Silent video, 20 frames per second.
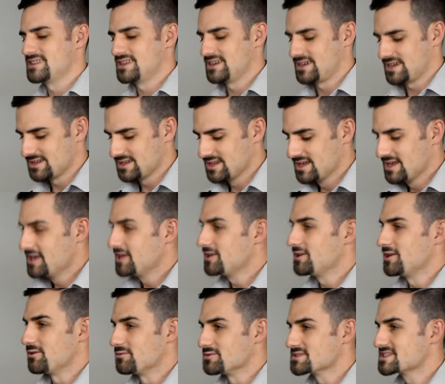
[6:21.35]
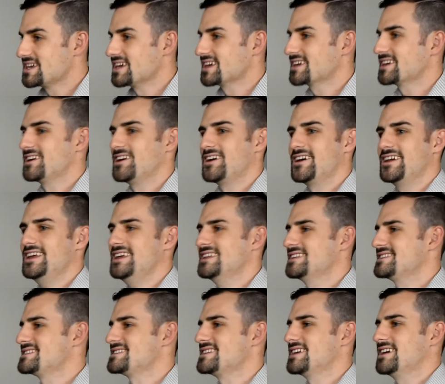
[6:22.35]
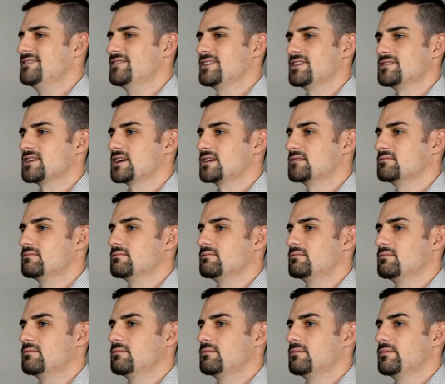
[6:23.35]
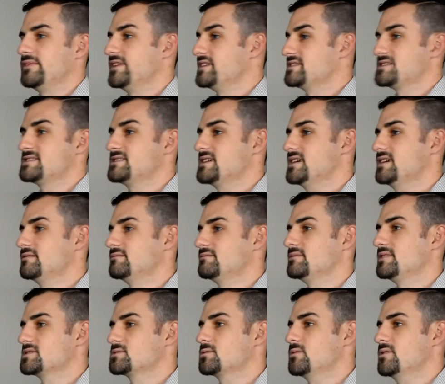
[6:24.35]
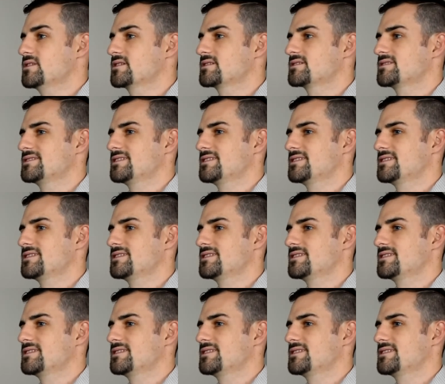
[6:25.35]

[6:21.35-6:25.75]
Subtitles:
and then I was kicking on it and stuff, and I was like, this is it. This works.